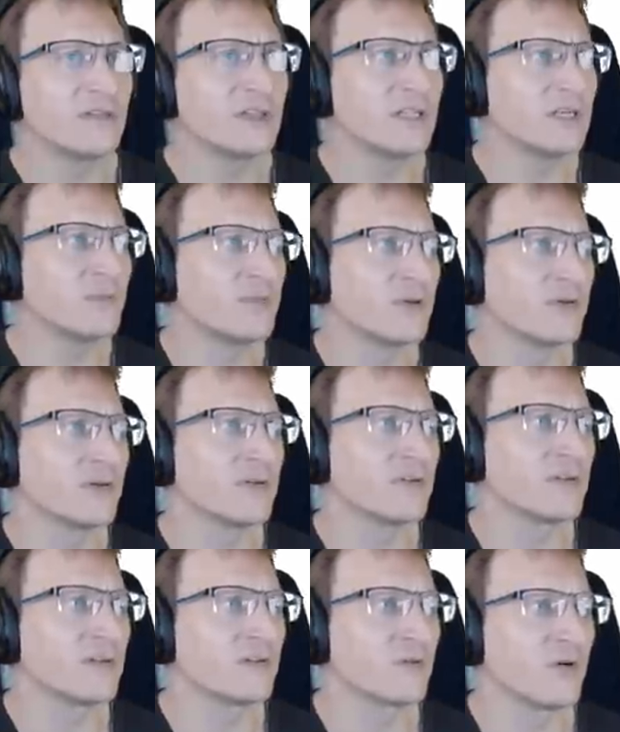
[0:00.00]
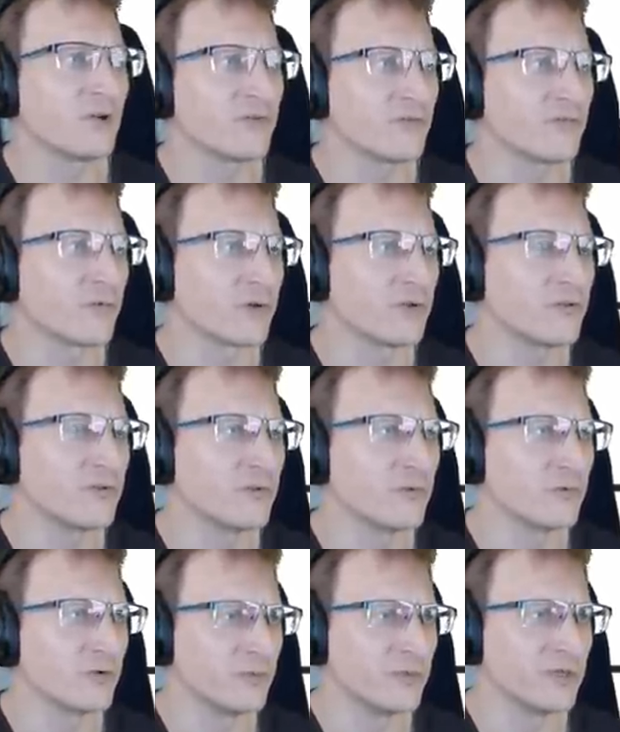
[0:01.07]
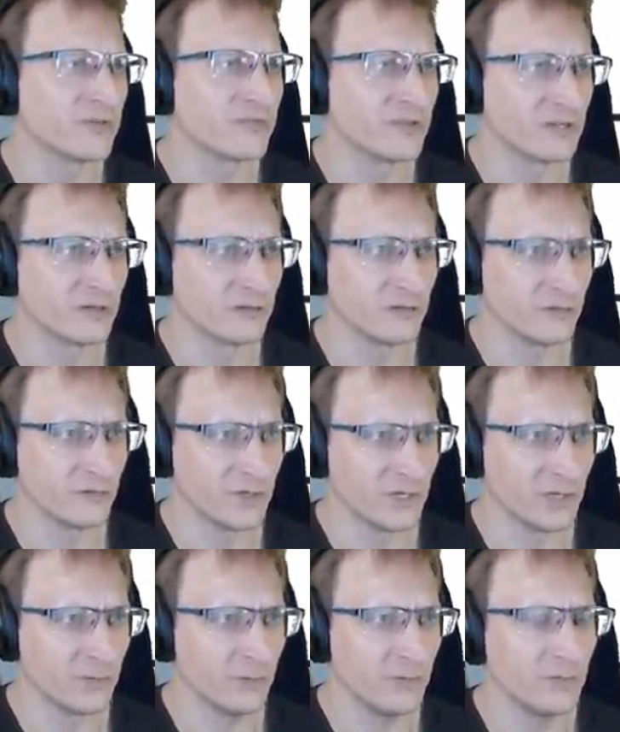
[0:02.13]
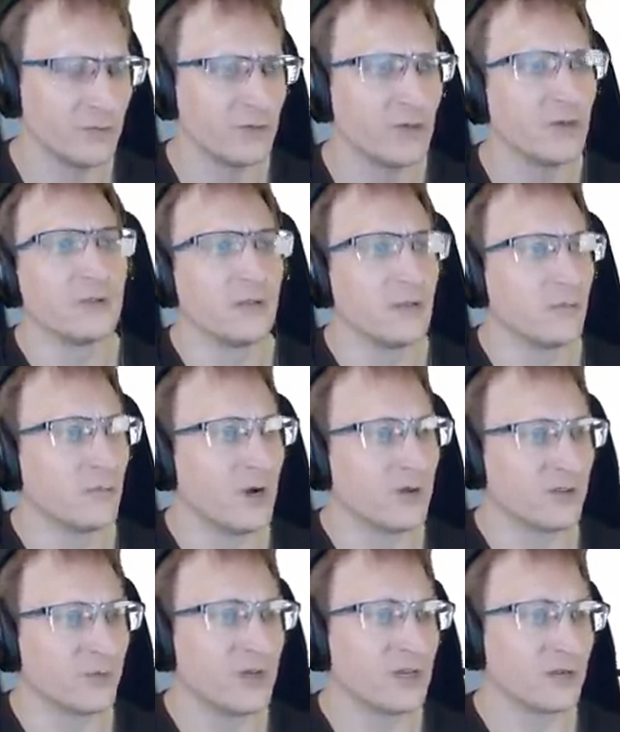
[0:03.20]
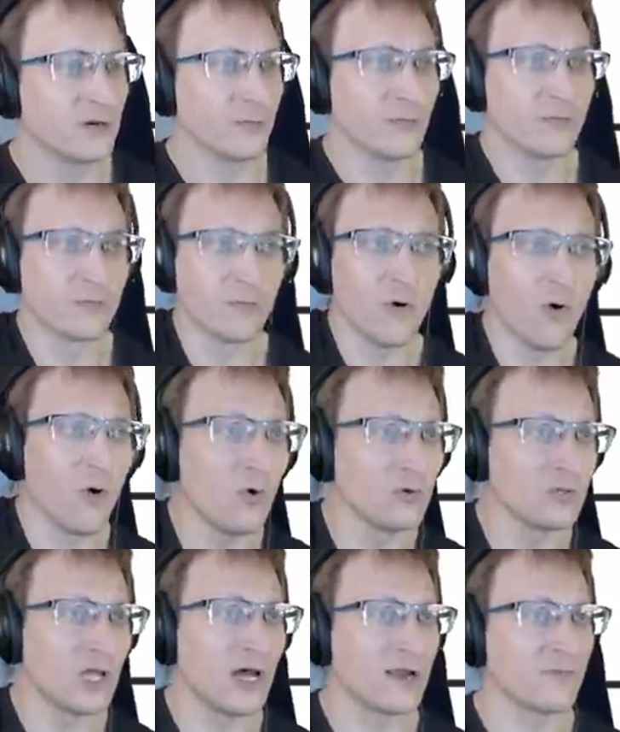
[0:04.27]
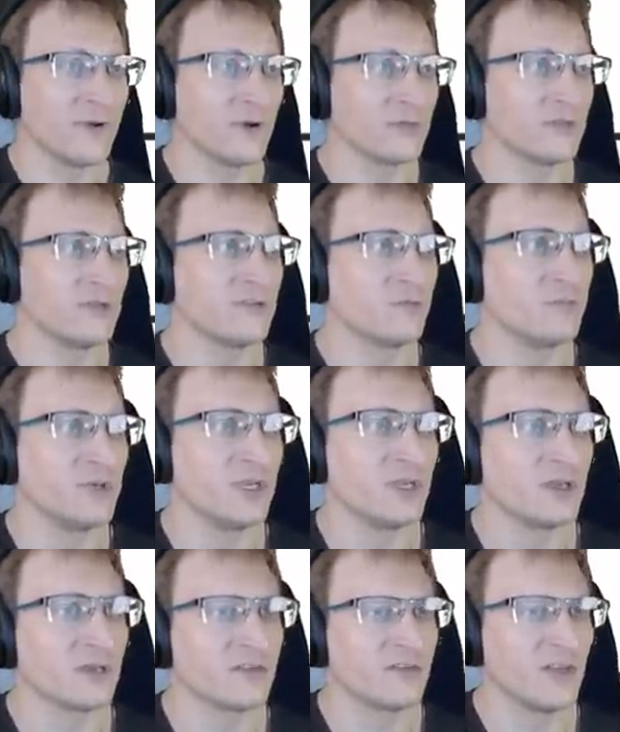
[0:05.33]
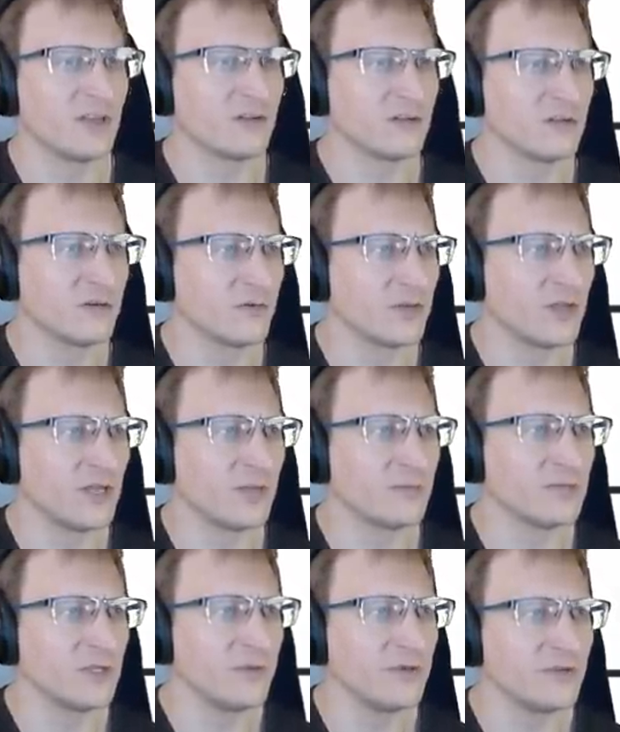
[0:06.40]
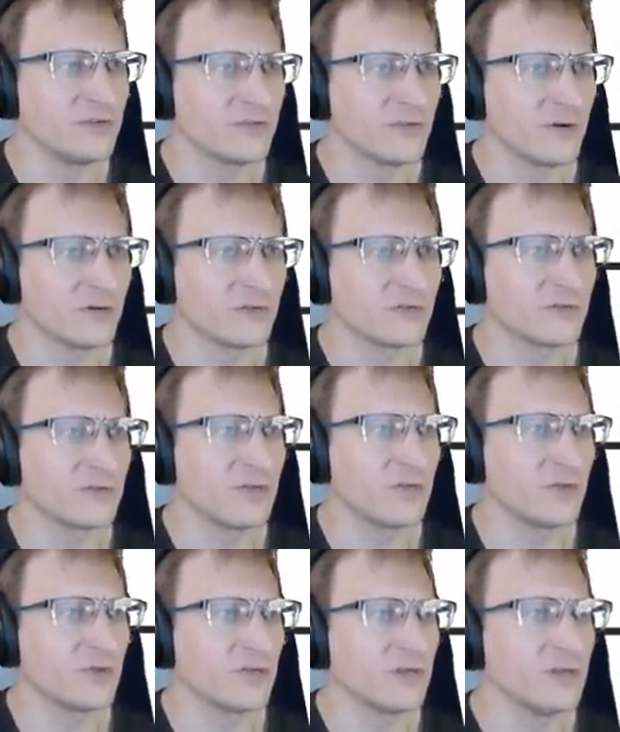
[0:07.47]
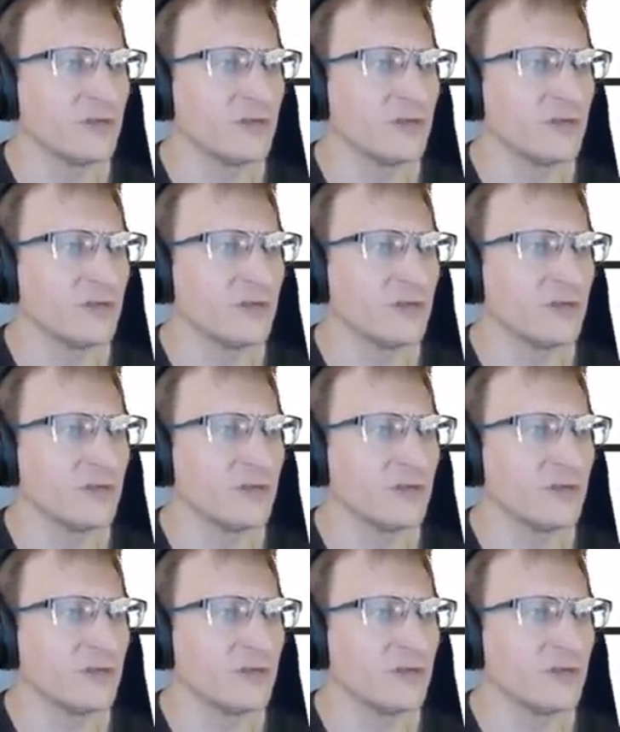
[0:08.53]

the appearance that Squadron 42 would be a standalone game. While they're making a whole lot about this being a standalone game. Let me start skimming.